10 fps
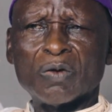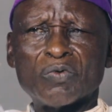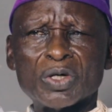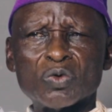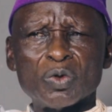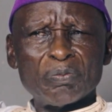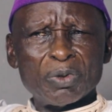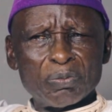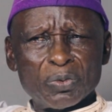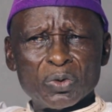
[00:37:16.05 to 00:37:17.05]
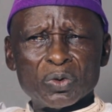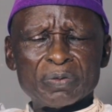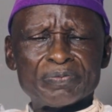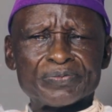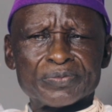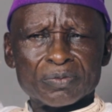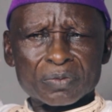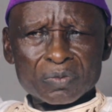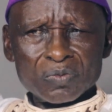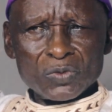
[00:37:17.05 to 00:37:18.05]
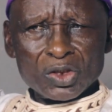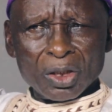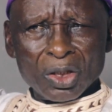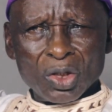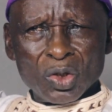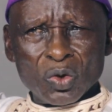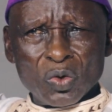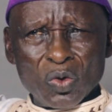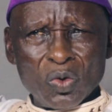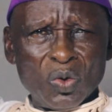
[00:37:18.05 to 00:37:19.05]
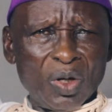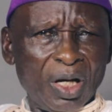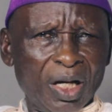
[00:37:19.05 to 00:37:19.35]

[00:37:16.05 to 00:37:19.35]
For good people who